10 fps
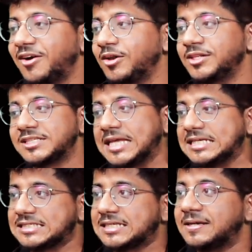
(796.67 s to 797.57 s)
All these
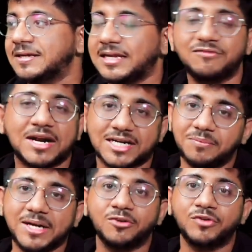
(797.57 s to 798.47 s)
things. In fact, I
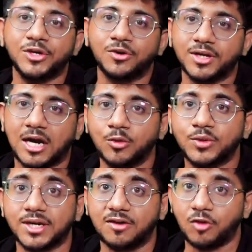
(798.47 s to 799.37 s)
made a video on how you
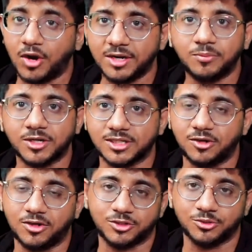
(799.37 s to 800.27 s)
can avoid bugs, and
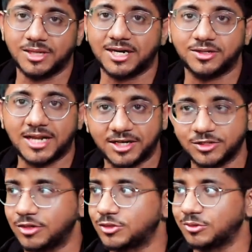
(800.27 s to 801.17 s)
also that
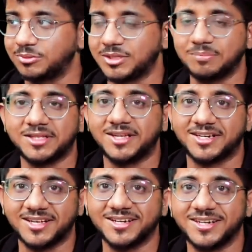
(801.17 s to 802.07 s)
is also something that
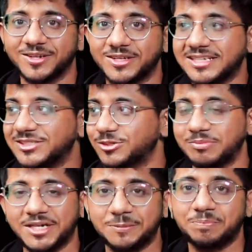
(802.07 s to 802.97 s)
can increase your
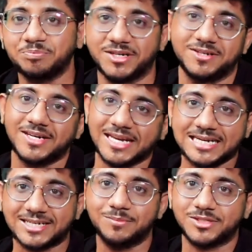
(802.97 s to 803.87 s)
speed. But again,
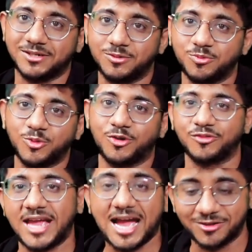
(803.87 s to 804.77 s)
it comes into more of
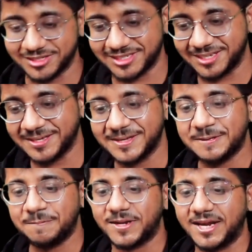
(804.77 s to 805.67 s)
accuracy.
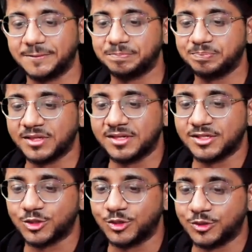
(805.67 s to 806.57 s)
Right,
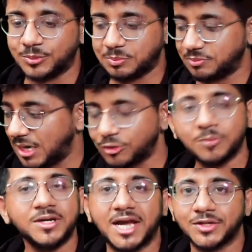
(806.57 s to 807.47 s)
so how to
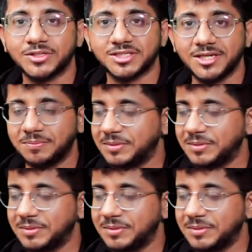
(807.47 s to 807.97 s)
build accuracy?